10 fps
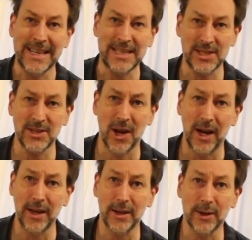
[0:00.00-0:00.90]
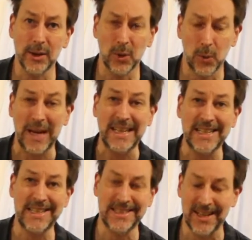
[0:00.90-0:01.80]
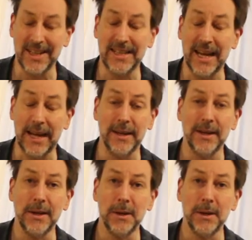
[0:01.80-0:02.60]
It's not quite done yet,